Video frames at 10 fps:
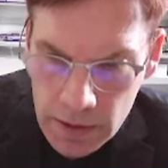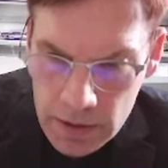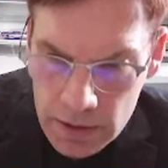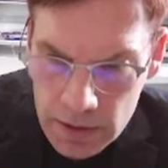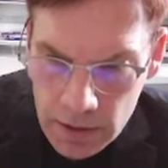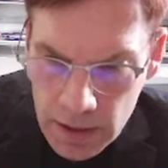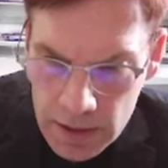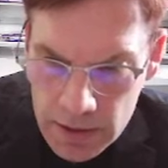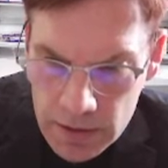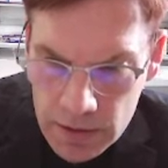So
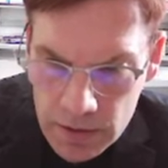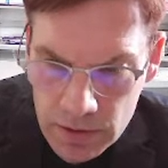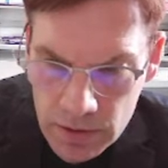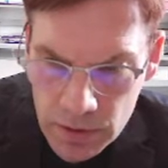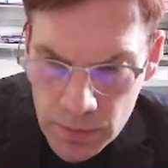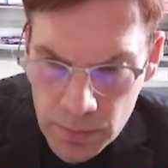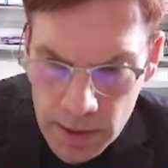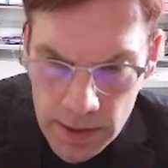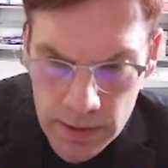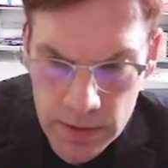let's zoom
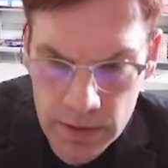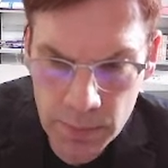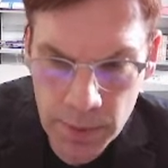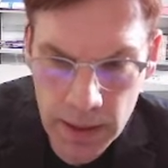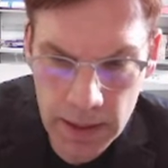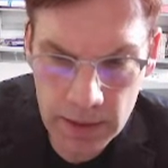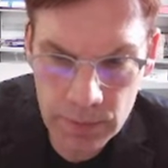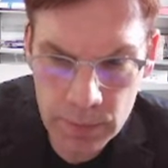back to the beginning.